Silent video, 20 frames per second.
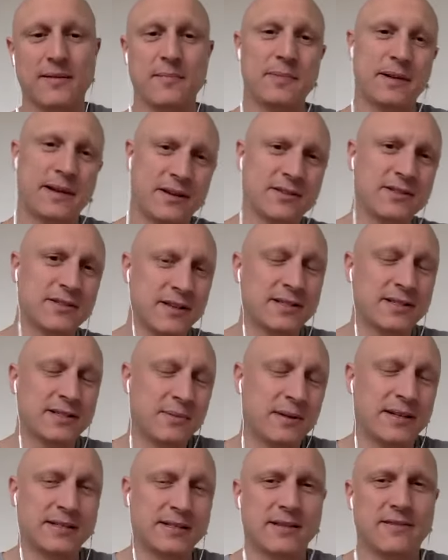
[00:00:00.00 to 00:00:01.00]
but also as
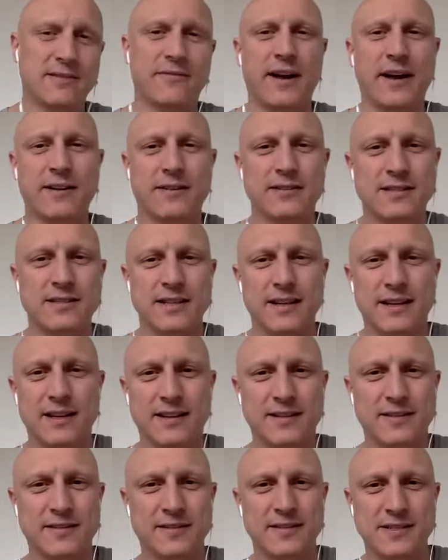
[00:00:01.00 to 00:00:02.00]
well as the virus. Like
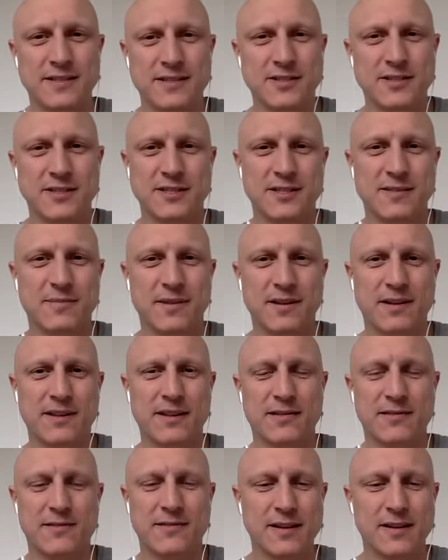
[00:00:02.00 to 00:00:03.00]
this is just something
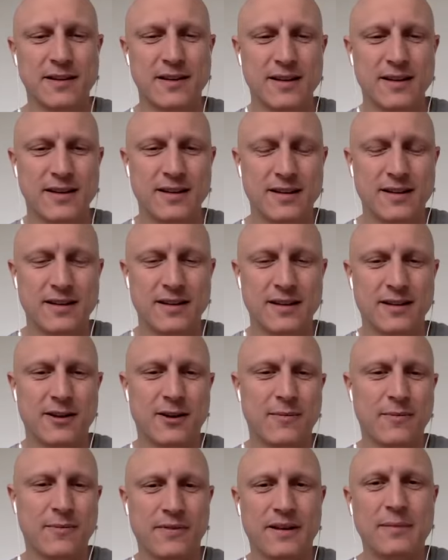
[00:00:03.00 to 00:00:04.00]
that
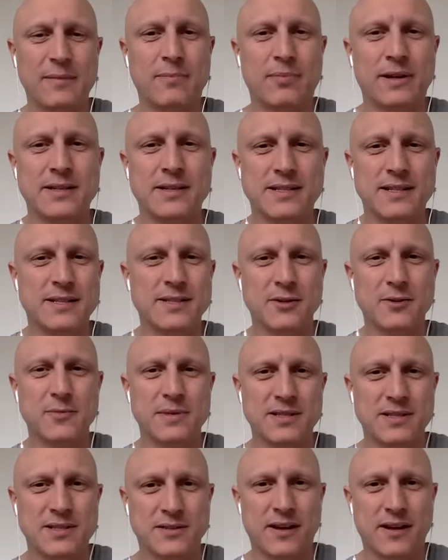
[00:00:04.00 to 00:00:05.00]
hopefully brings us
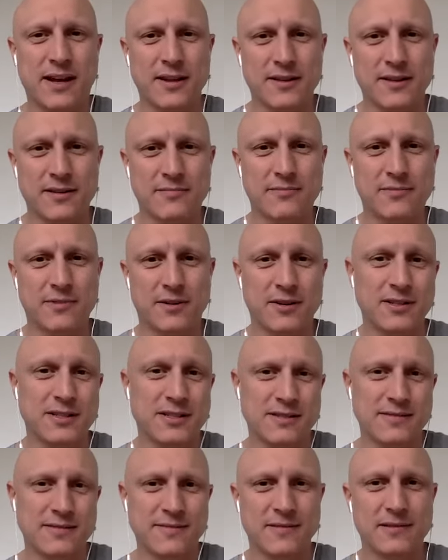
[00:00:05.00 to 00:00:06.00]
humans together because
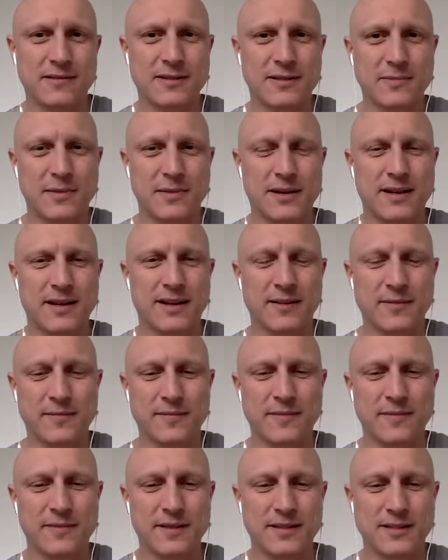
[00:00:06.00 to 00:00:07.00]
ultimately
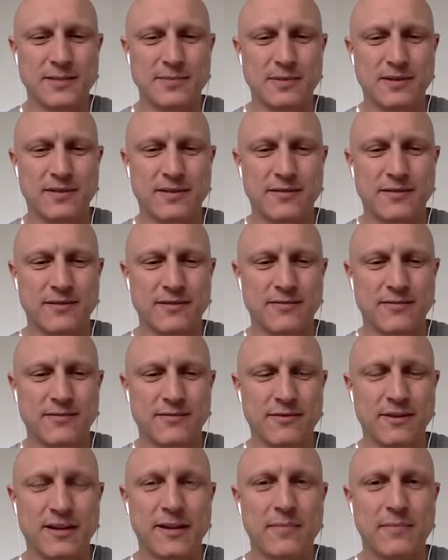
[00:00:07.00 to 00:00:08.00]
that's what it
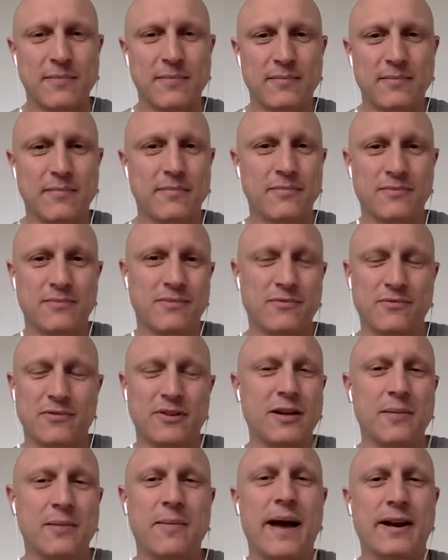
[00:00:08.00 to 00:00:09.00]

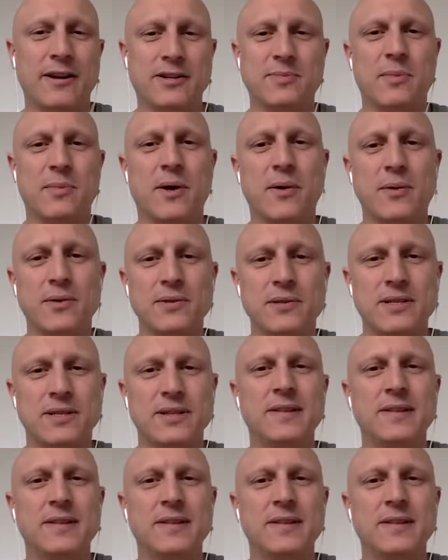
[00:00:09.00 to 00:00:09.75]
really matters most.